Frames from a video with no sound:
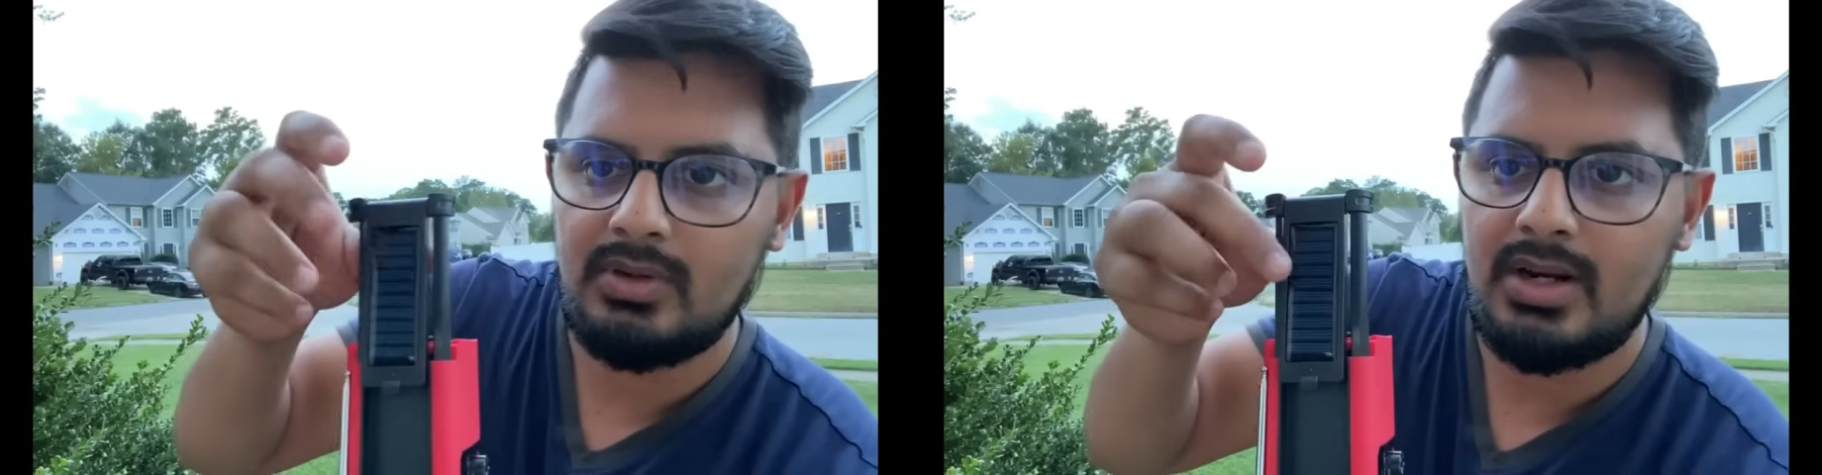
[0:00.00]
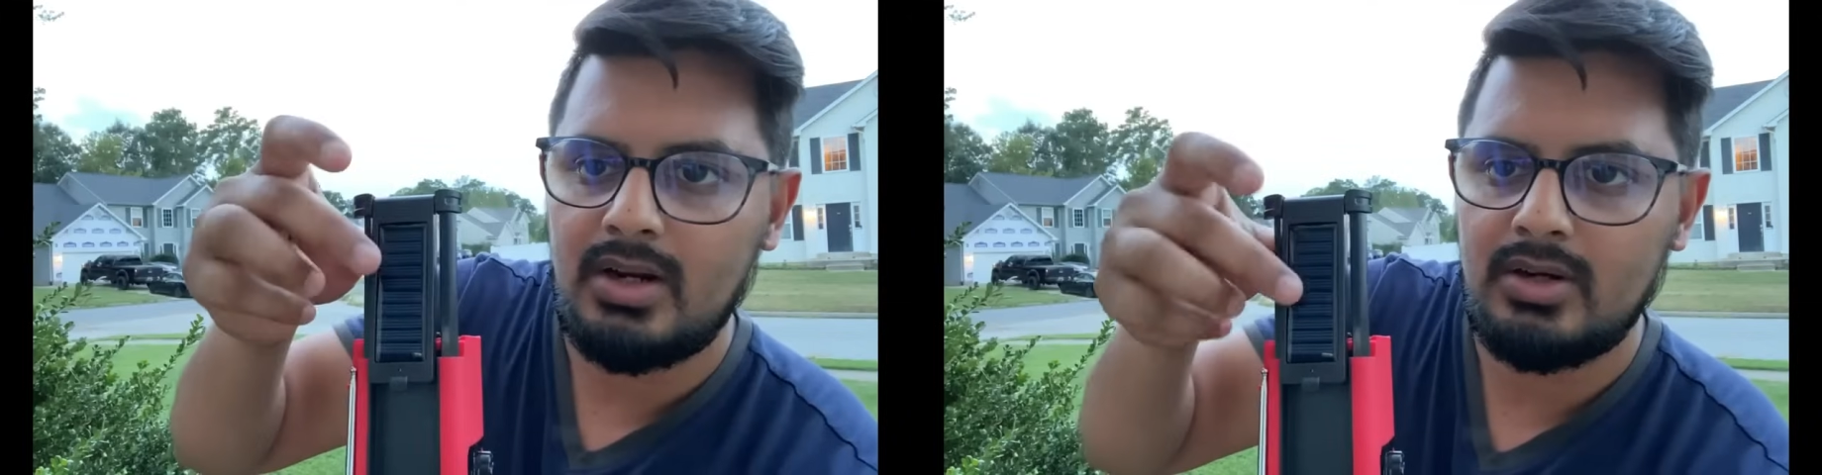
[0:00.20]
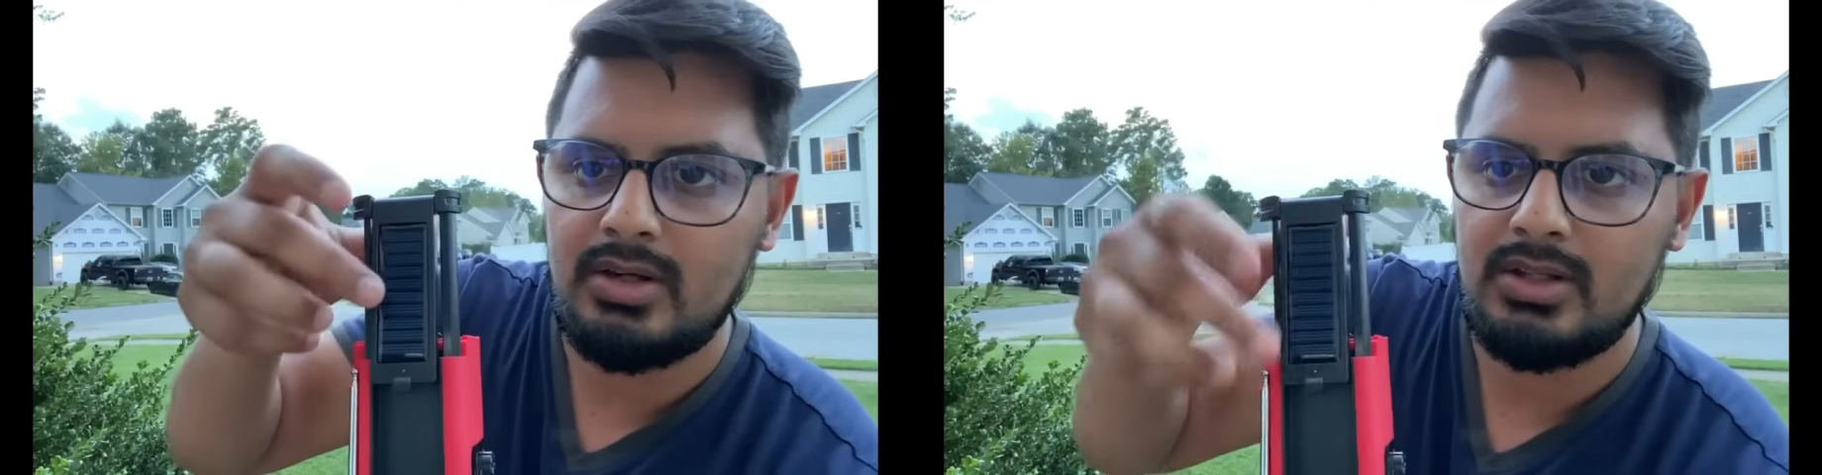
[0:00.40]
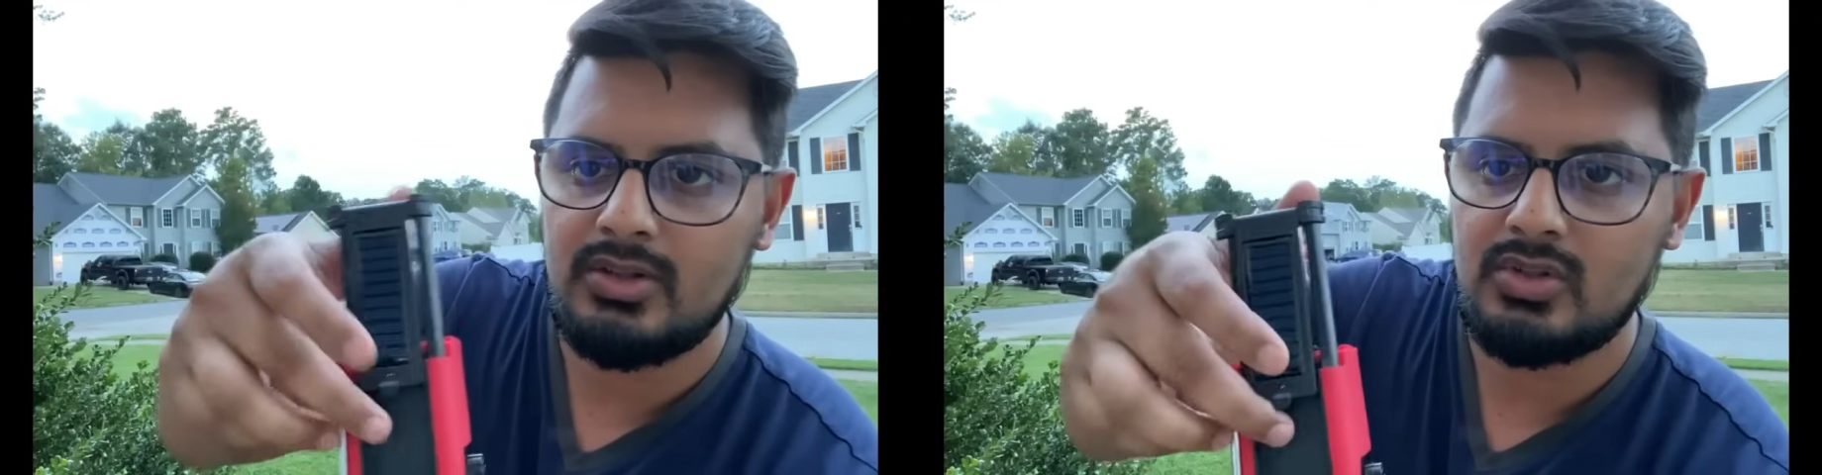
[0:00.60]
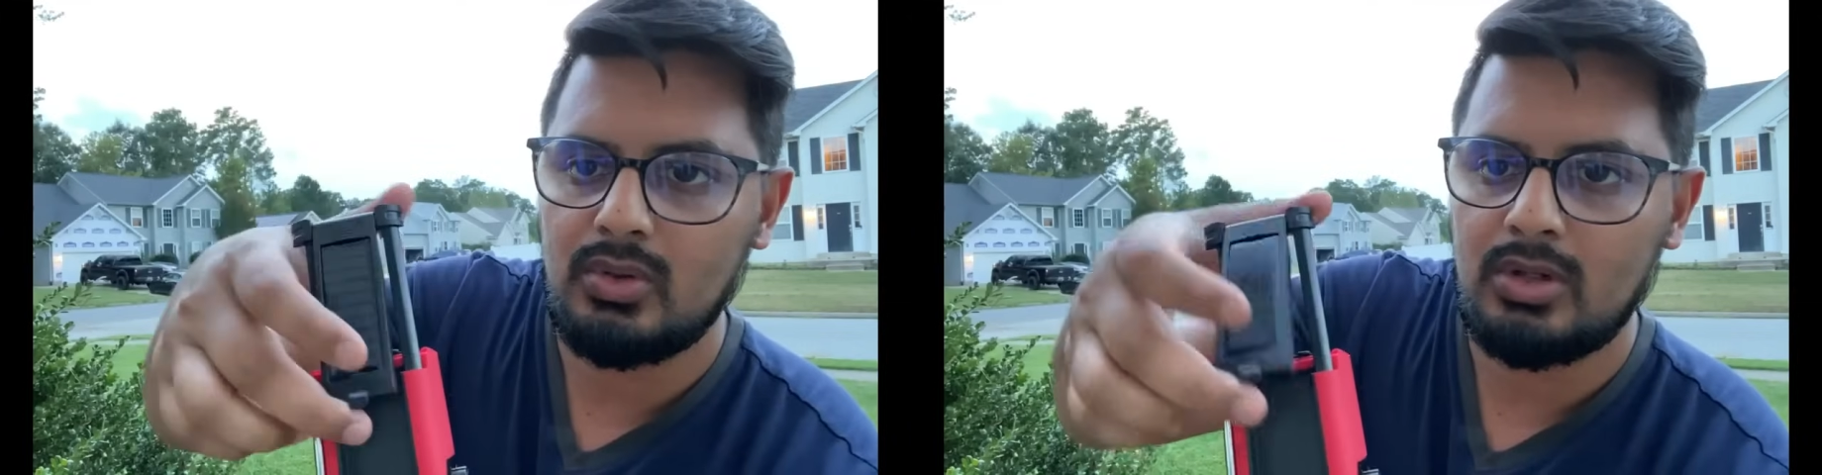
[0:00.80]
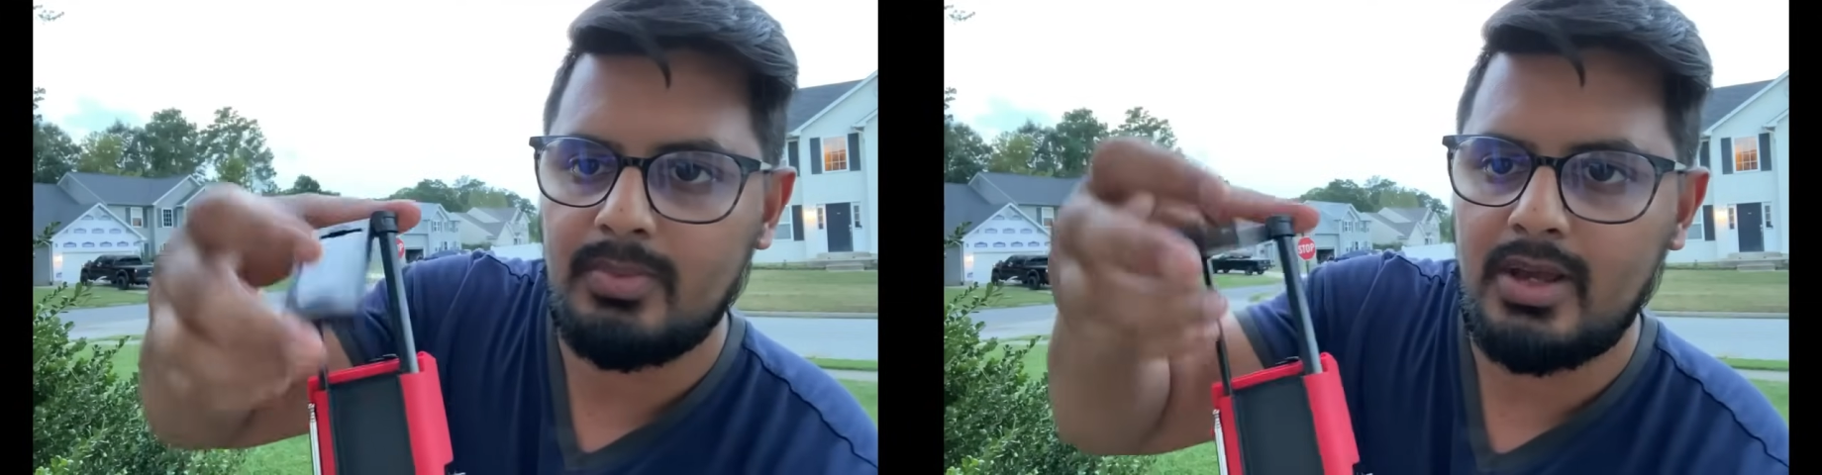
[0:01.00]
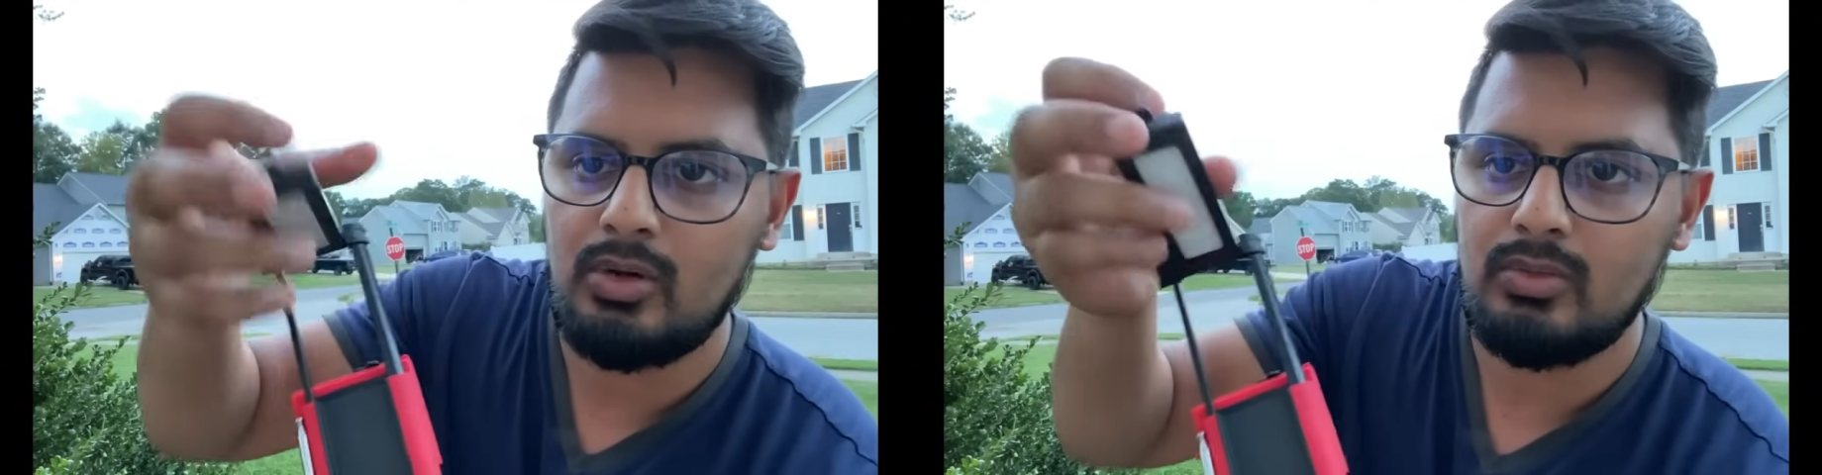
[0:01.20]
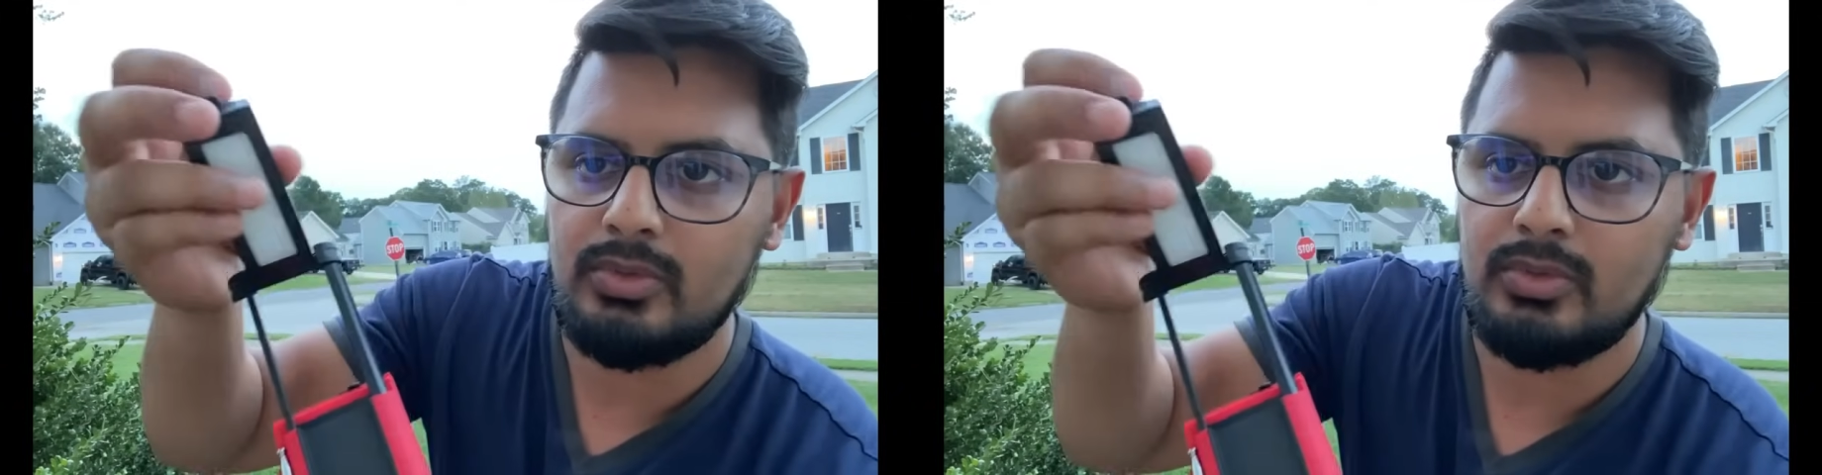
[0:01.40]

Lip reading: Right underneath the solar panel,